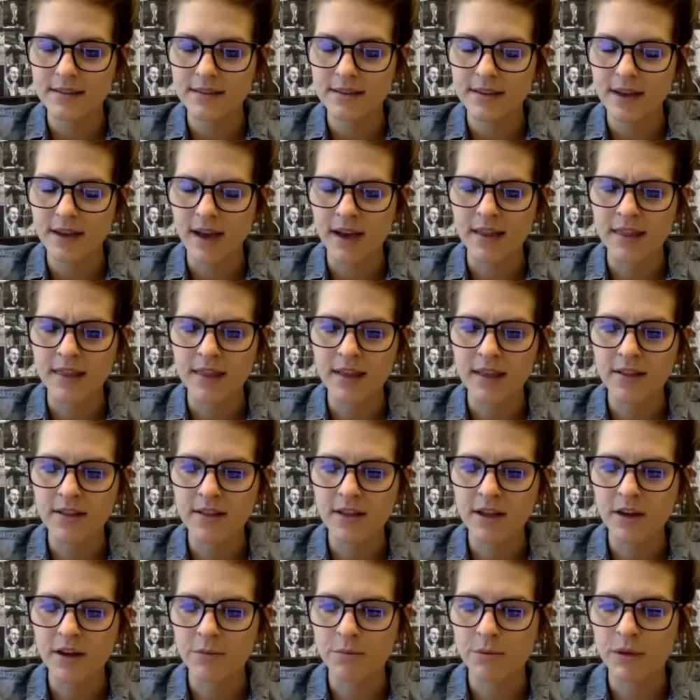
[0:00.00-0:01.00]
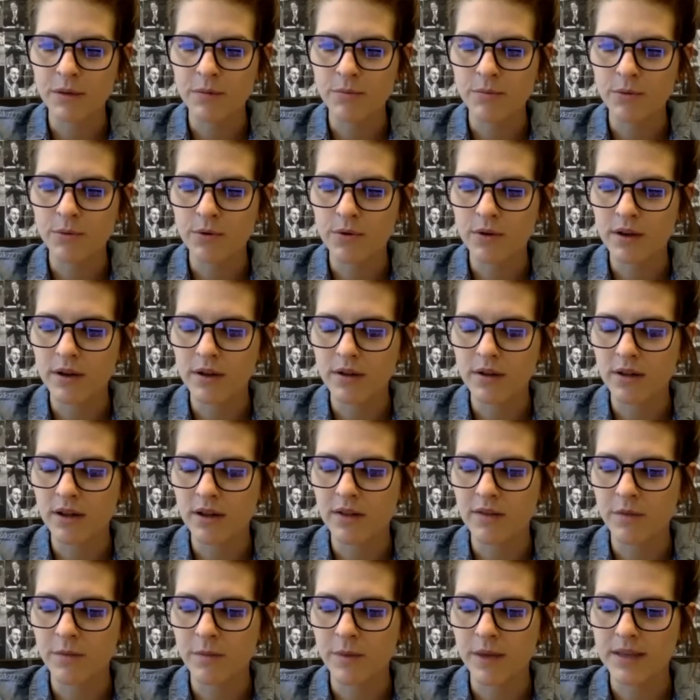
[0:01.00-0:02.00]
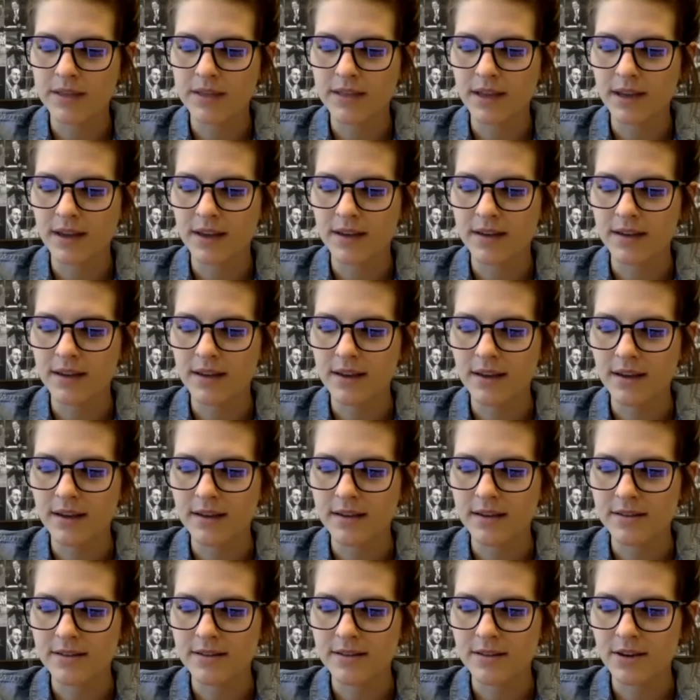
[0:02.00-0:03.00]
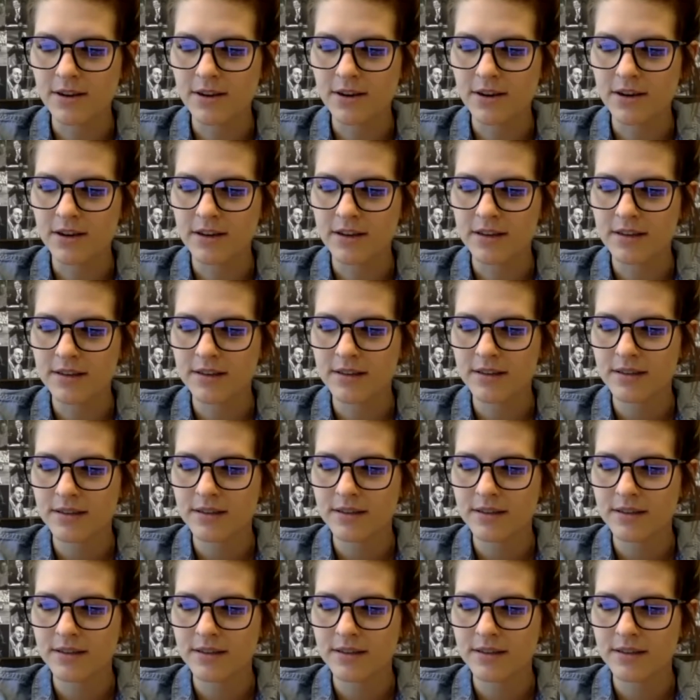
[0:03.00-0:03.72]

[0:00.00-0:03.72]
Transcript: I think a lot of people and a lot of amazing ideas are